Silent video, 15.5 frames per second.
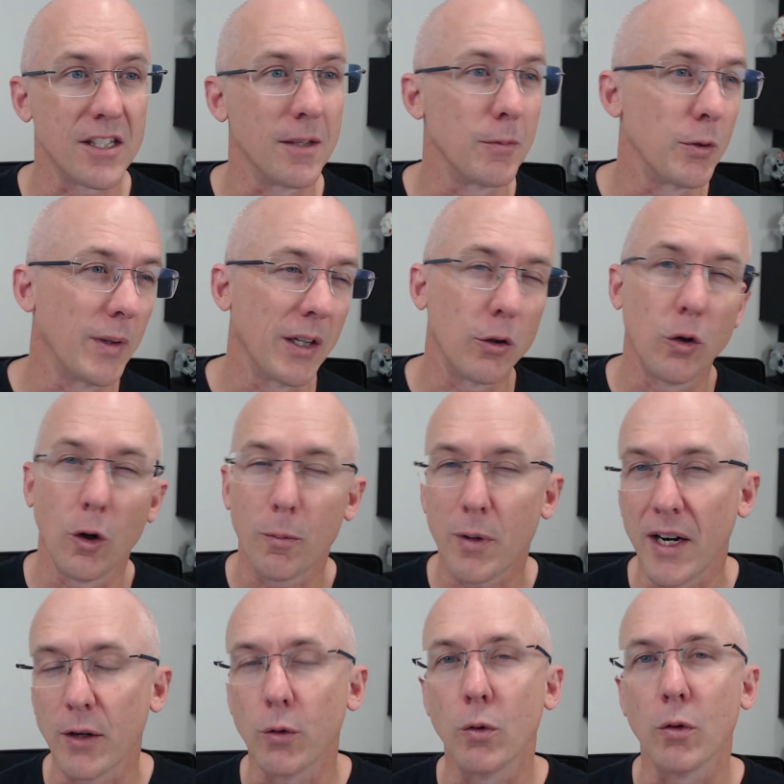them to
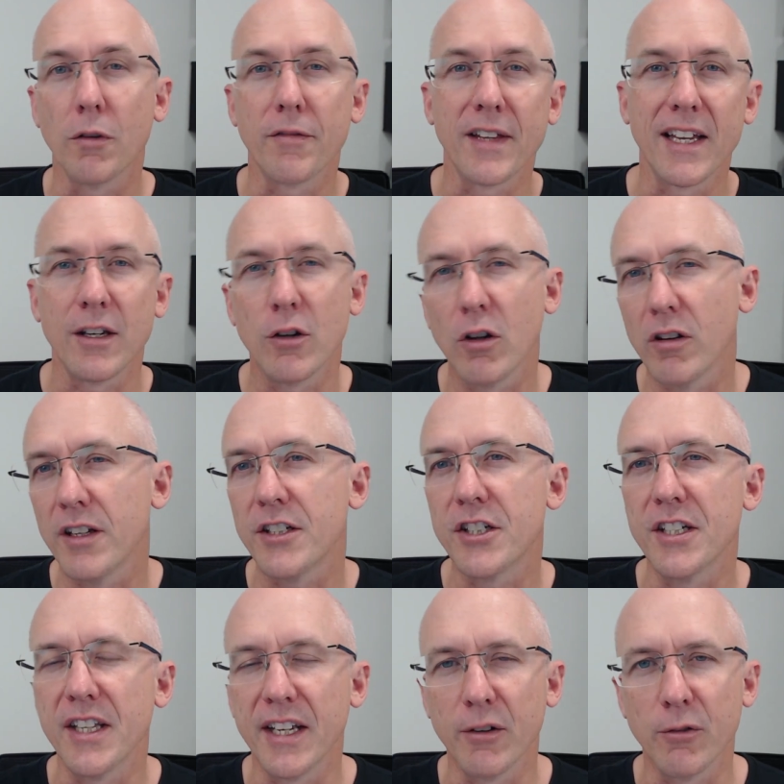incorporate all of their knowledge
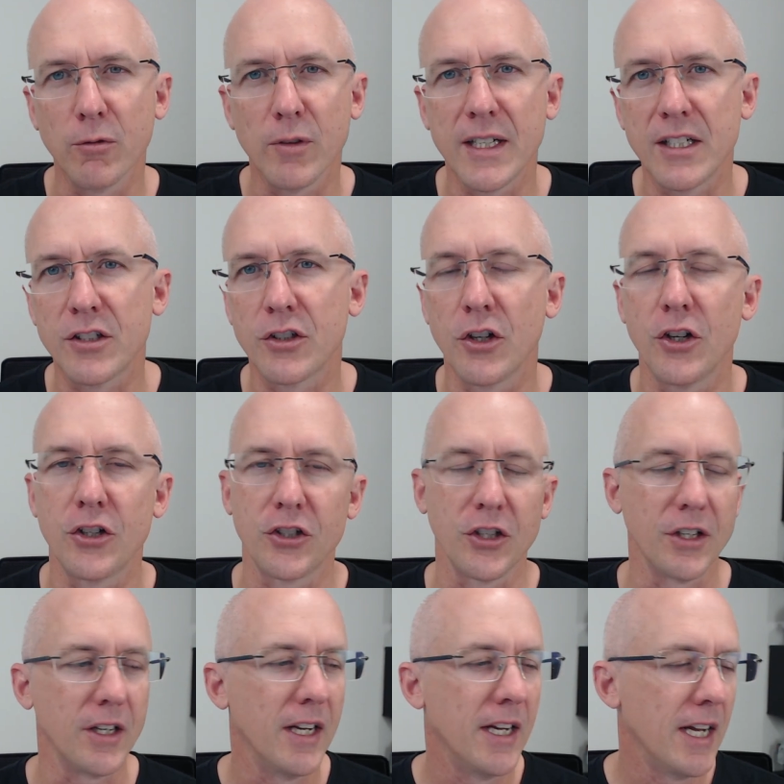and their research
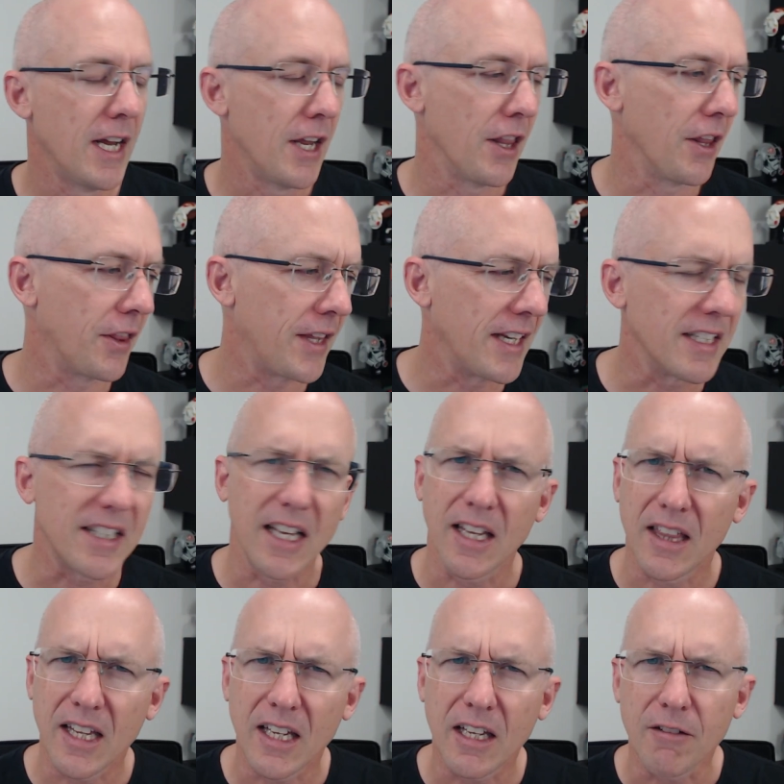and the things they
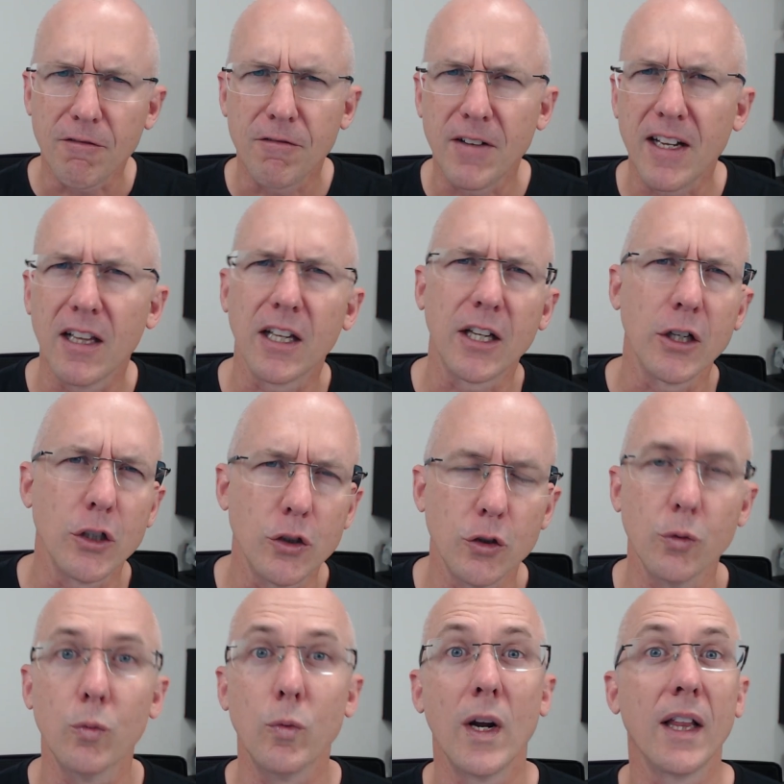think and feel are going to
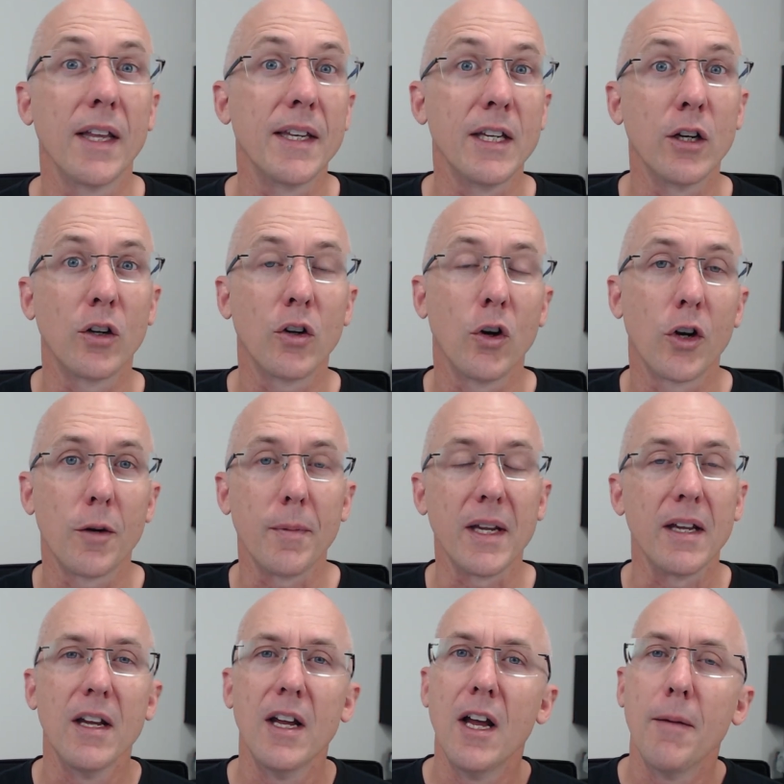do well in the economy.